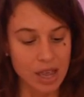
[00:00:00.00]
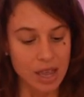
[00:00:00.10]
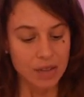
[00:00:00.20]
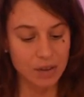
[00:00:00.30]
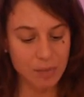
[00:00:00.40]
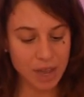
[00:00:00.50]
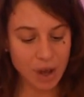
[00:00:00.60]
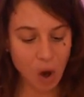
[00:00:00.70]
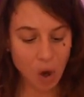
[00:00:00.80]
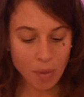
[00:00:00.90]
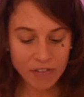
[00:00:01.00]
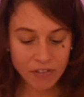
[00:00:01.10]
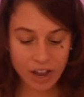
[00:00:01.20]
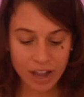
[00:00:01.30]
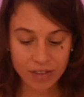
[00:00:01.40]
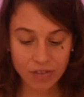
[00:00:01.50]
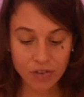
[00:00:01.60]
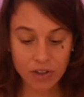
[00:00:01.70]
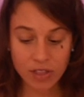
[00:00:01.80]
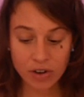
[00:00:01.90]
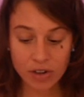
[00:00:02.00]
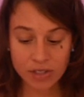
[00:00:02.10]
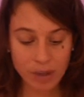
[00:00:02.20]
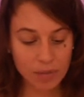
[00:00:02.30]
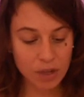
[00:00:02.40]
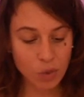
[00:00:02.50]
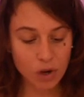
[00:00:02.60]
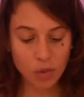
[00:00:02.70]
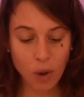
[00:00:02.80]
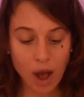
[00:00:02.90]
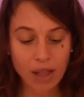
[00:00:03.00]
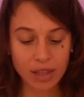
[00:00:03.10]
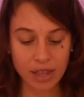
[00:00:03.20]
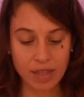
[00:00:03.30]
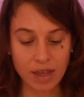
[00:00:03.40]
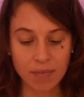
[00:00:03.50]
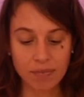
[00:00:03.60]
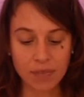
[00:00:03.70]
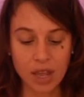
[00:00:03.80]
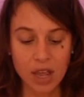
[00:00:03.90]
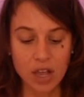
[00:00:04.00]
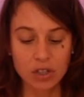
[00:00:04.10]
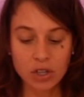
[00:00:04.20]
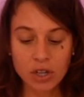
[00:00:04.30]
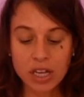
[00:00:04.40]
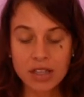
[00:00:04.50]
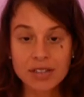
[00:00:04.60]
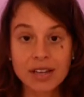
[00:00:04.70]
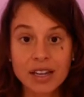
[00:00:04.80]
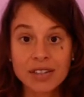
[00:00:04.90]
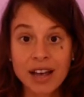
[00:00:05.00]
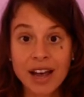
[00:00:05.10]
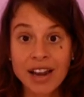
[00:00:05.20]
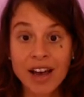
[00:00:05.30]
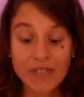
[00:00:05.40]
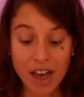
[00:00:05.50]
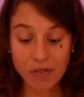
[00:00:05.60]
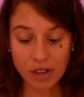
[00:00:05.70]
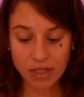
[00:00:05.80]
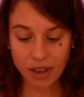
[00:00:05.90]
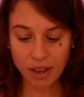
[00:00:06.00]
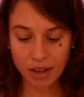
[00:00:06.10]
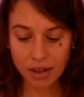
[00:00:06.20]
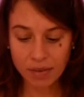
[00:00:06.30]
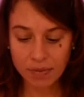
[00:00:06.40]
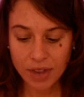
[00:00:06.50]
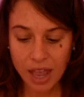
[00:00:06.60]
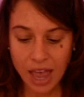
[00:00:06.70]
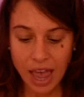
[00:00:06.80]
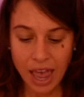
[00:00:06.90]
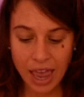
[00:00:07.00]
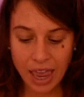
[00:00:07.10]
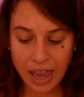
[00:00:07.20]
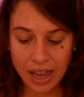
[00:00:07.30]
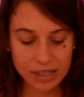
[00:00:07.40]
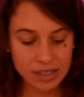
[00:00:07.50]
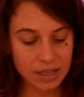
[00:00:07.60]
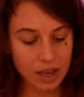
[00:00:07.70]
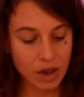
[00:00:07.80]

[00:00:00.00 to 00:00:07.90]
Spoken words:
to make all my friends feel that there is something worthwhile in them, to look at the sunny side of everything and